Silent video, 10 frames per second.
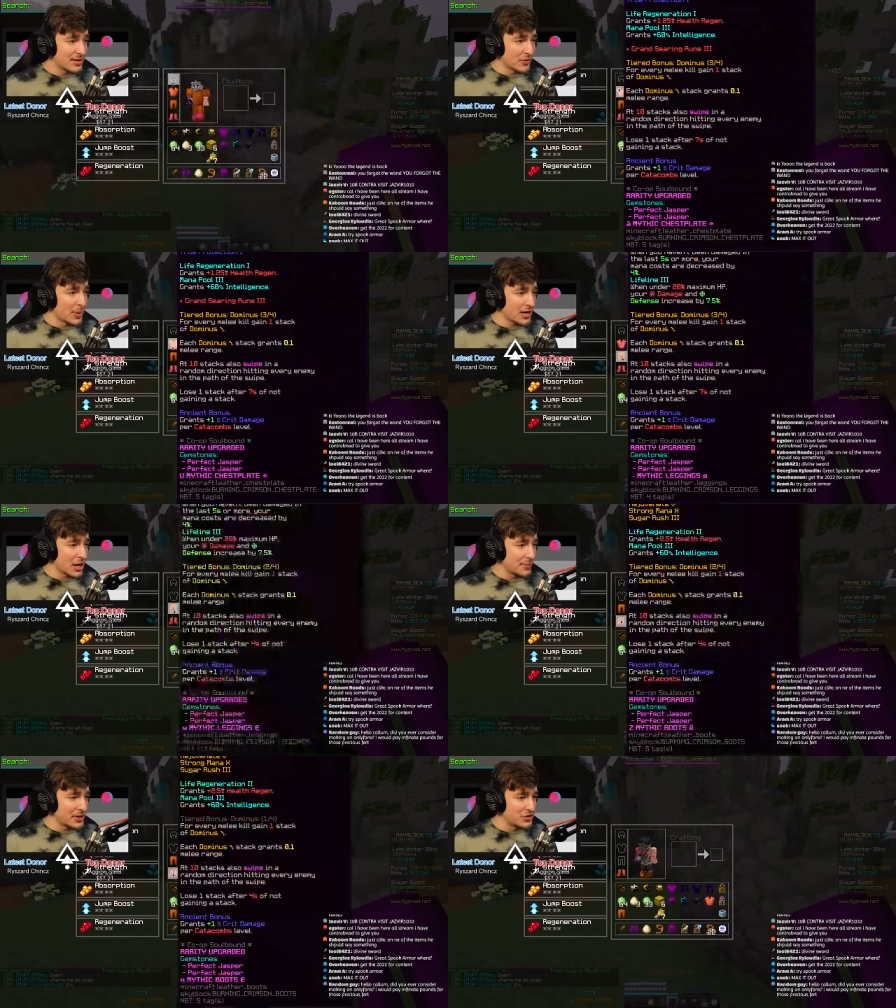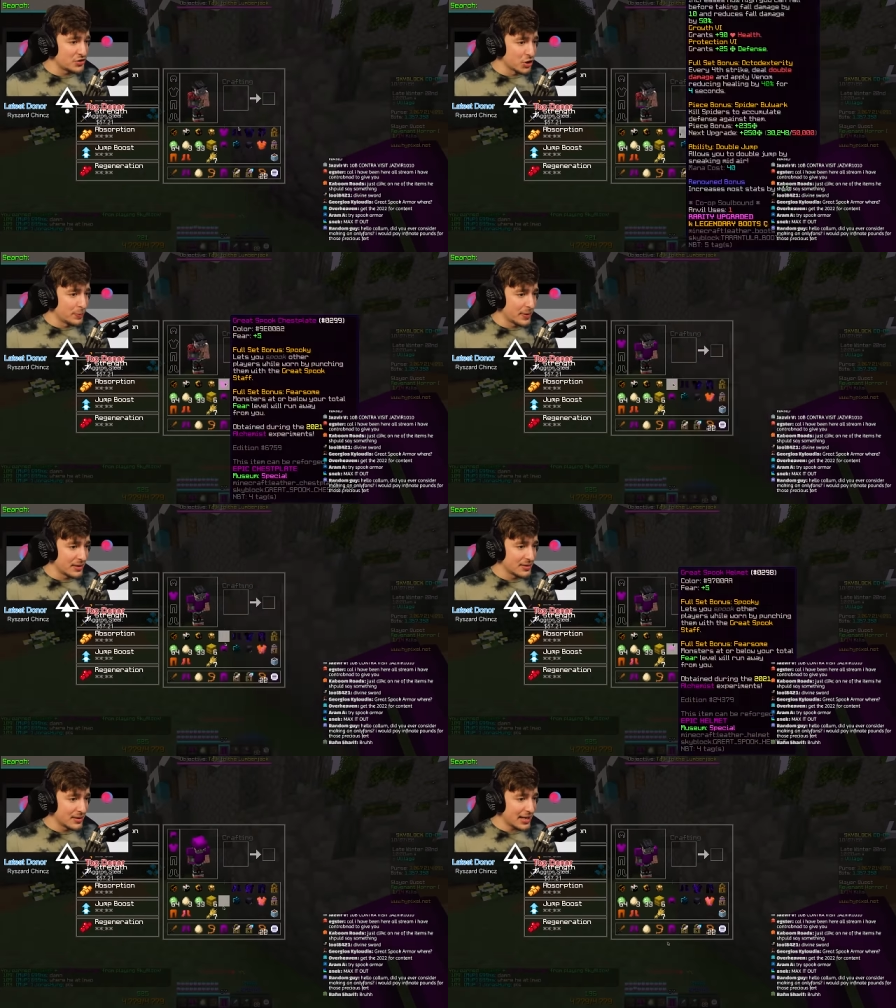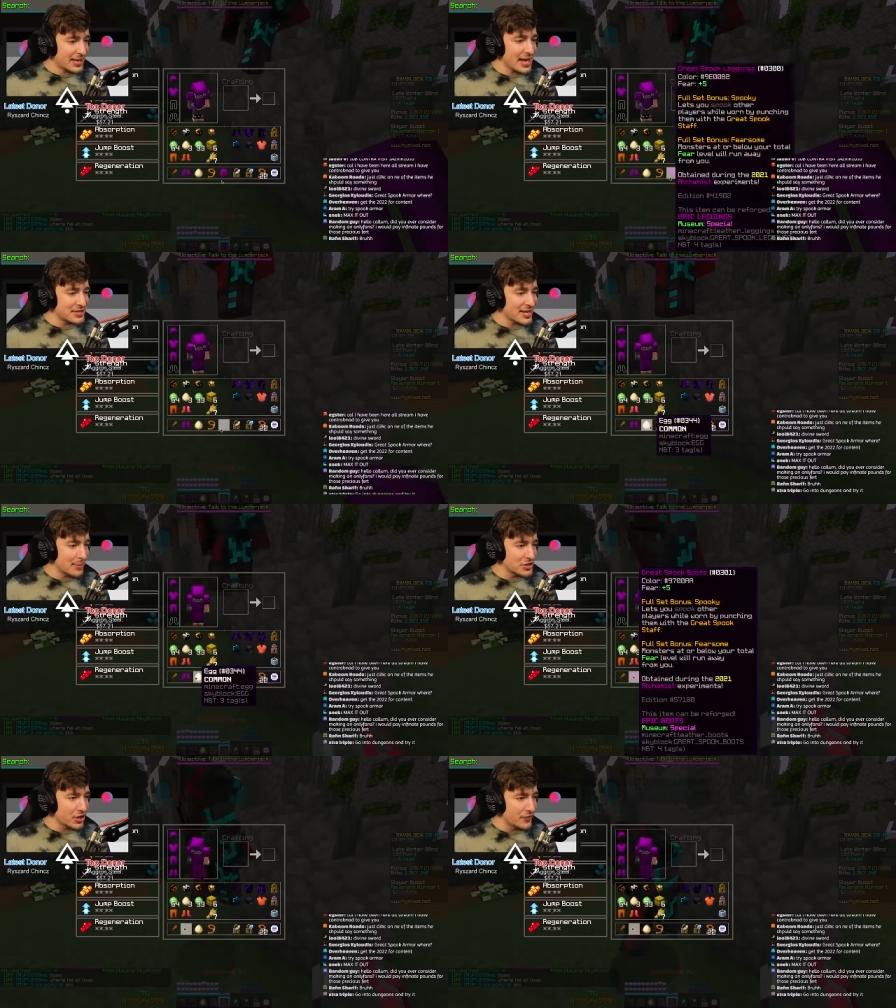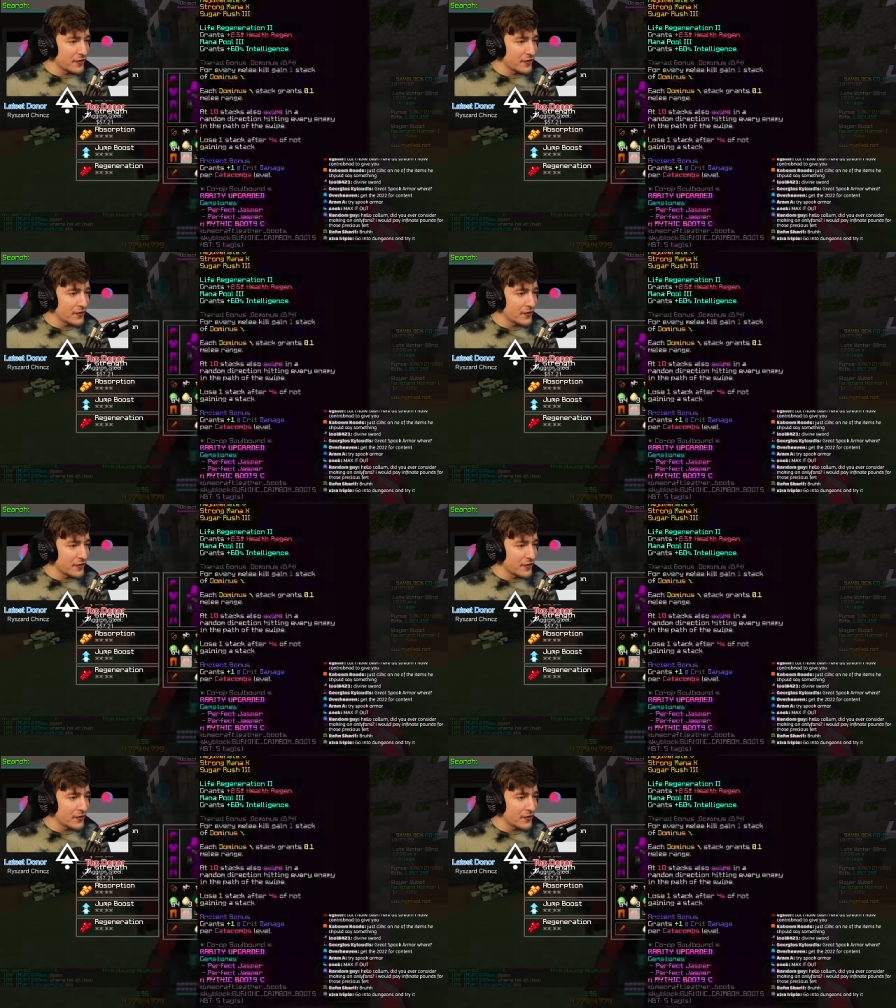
Never mind, I'm being stupid. It gains damage off